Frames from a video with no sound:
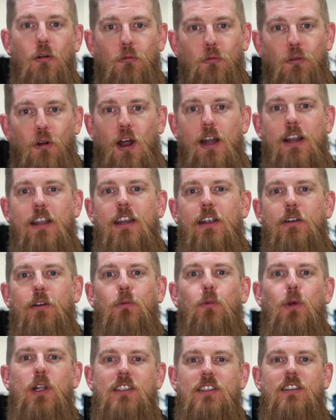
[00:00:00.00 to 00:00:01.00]
right here
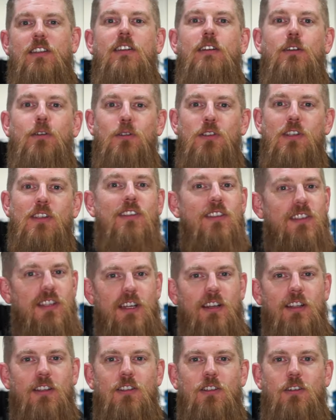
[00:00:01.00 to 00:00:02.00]
in Winston Hills,
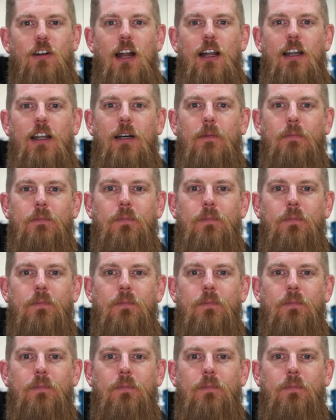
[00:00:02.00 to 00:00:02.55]
Sydney, Australia.